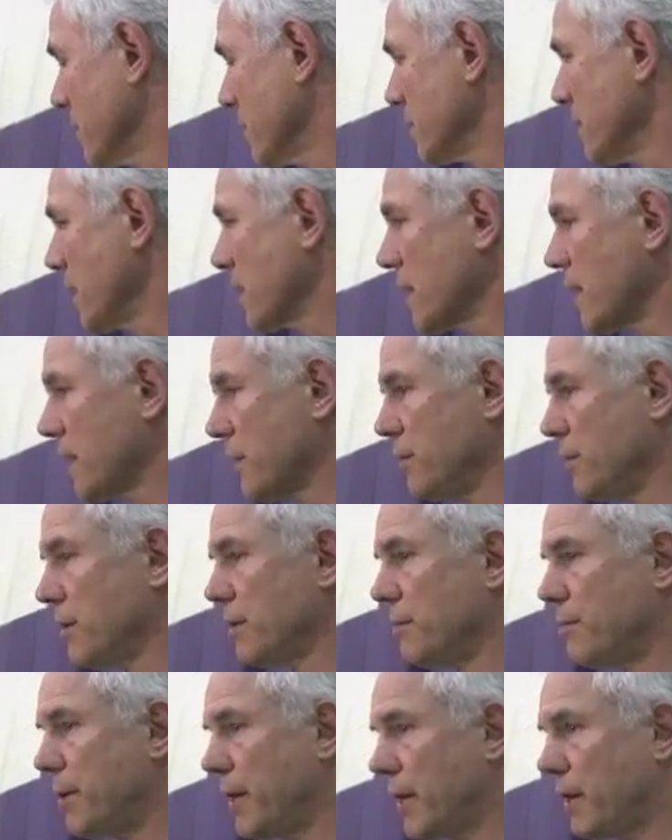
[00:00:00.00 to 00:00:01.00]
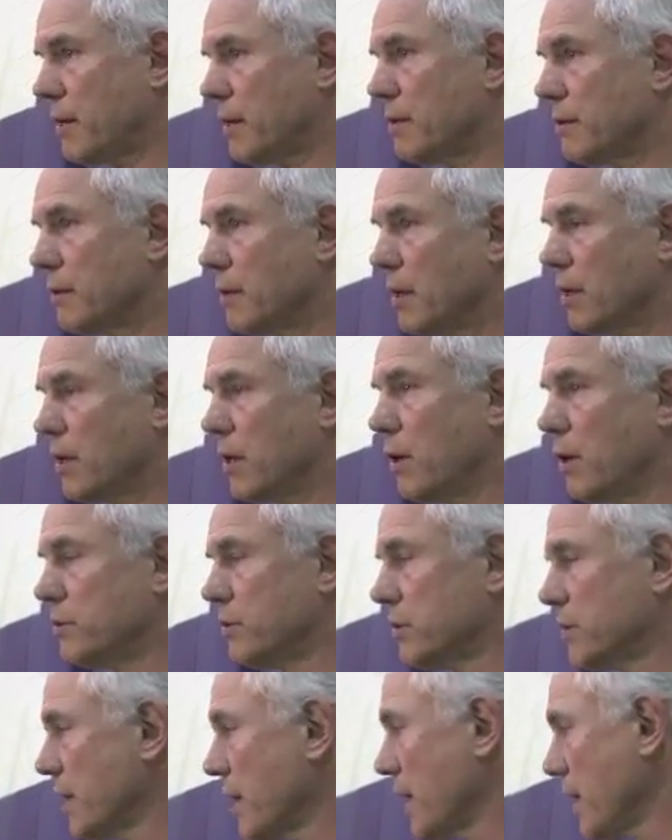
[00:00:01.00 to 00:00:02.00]
It's not like you can pick a
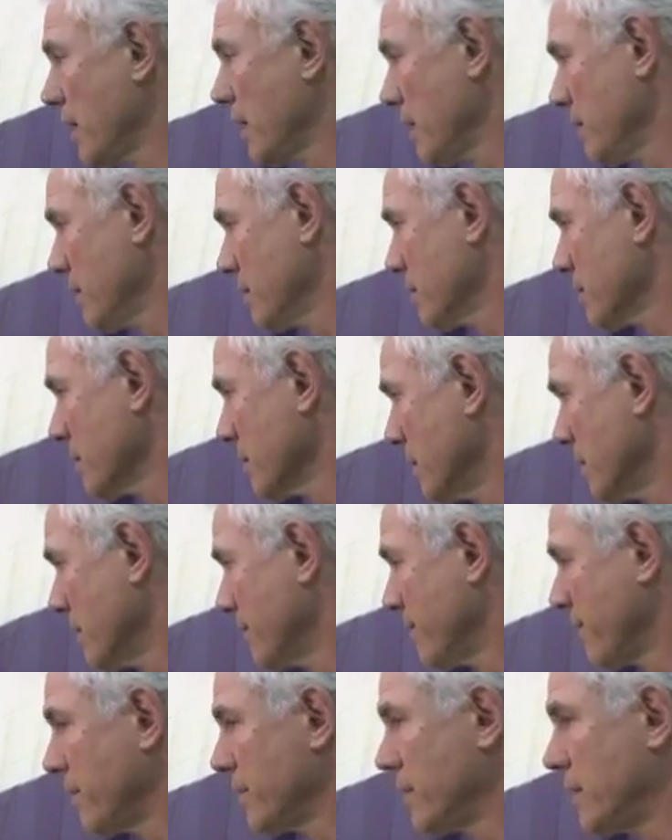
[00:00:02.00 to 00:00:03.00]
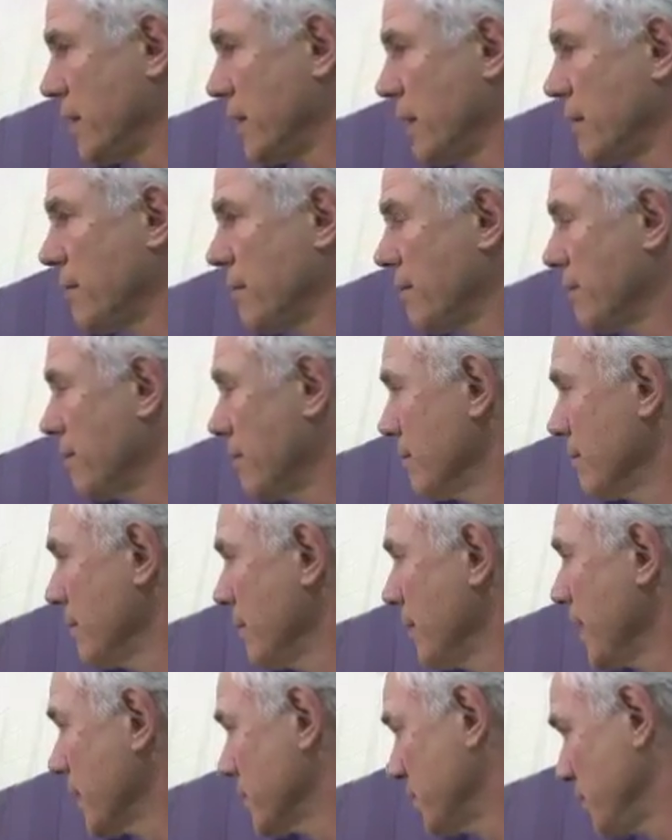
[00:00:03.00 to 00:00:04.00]
coach today for a team
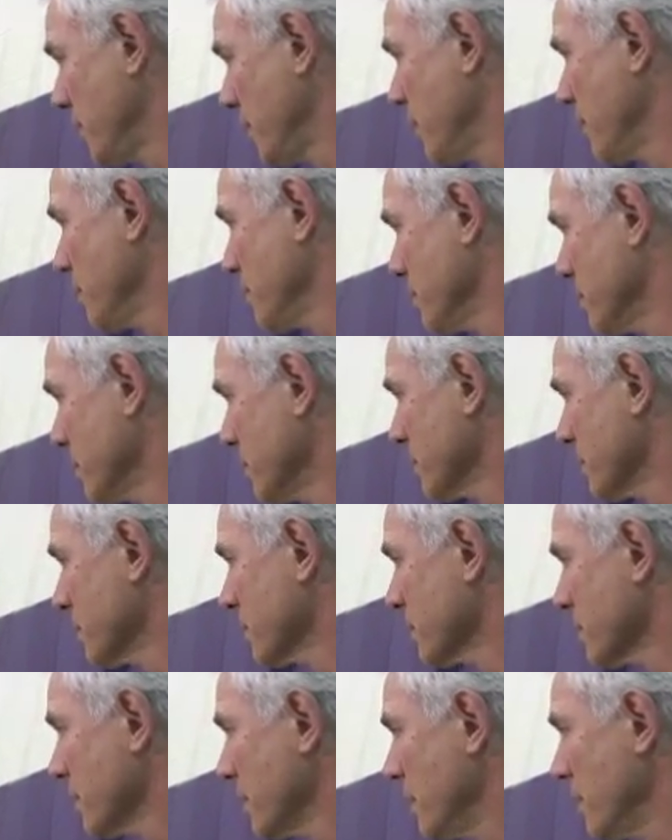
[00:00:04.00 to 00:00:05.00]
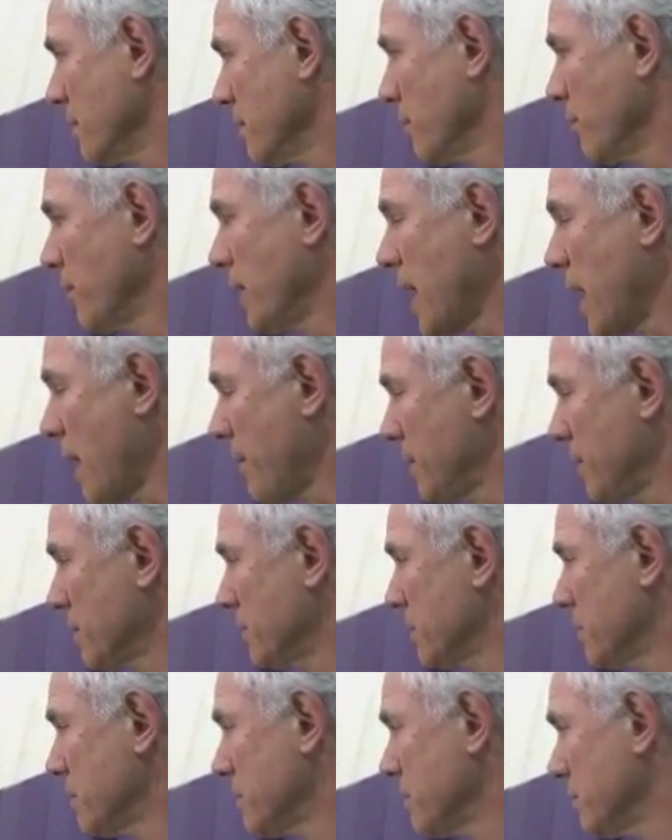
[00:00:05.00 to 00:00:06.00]
next year. You don't know what
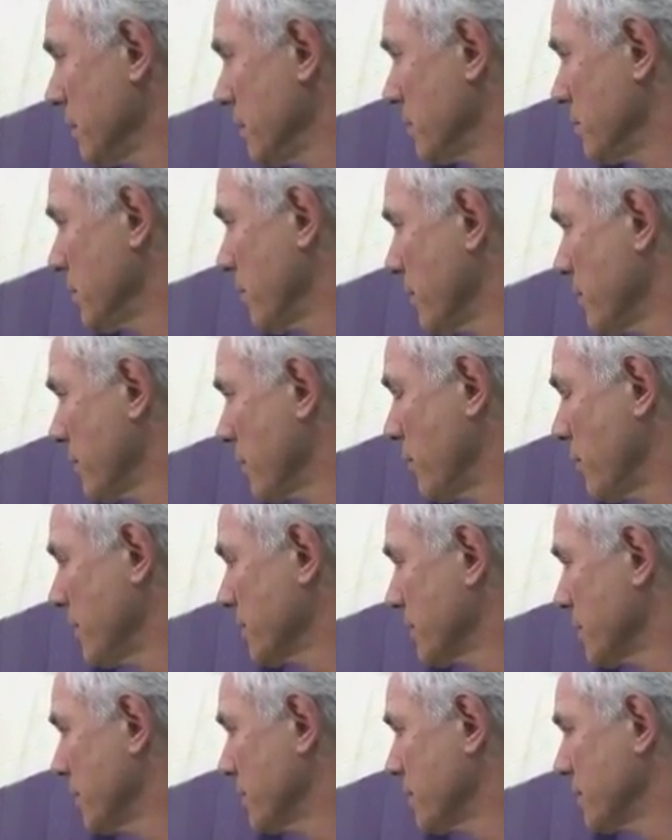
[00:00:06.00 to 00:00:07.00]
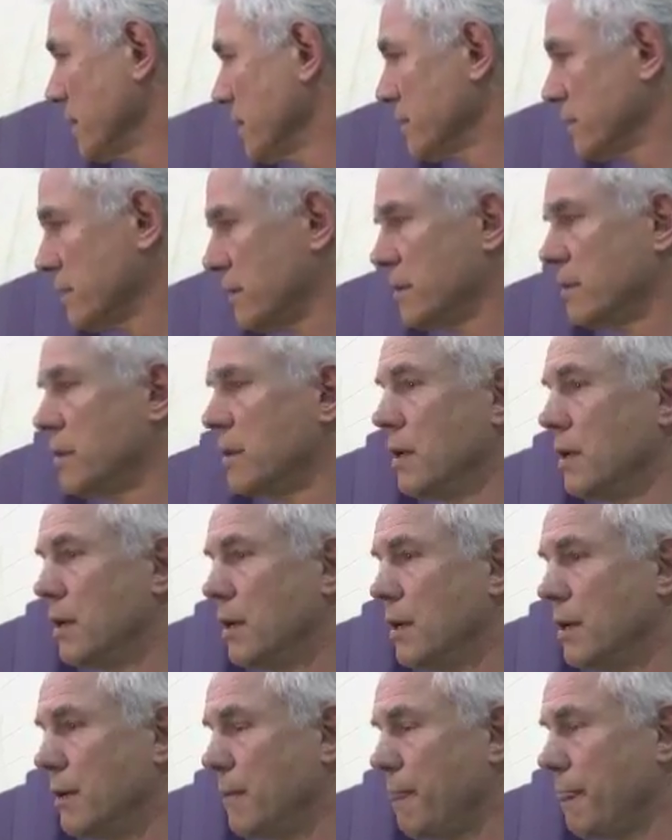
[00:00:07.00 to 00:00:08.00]
happens during the course of the season.
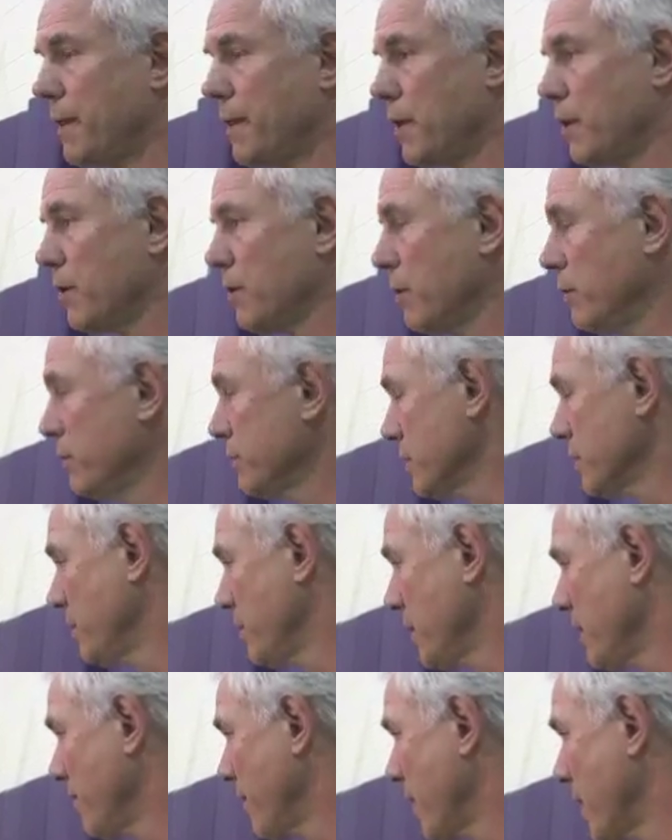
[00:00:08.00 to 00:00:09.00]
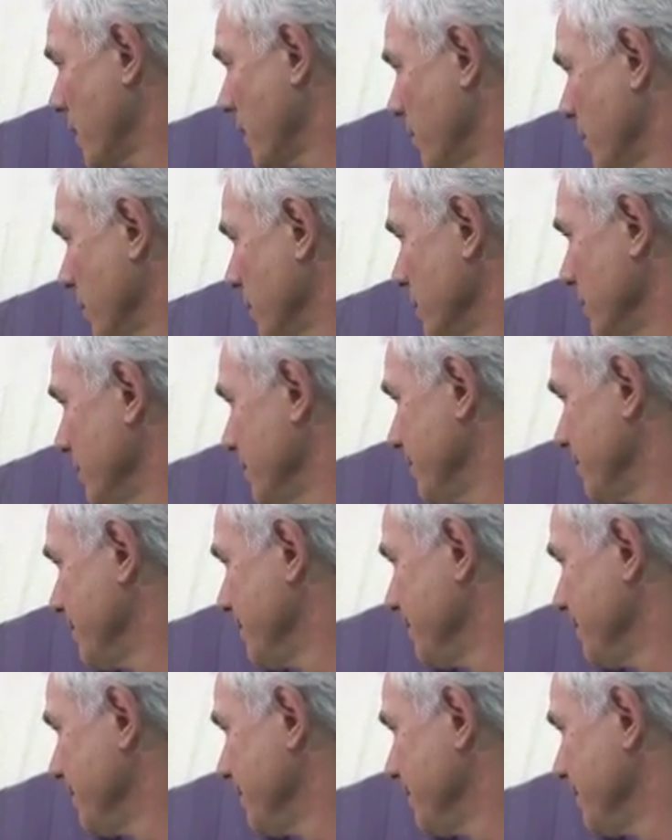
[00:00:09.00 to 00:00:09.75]
You don't know who's going to be available.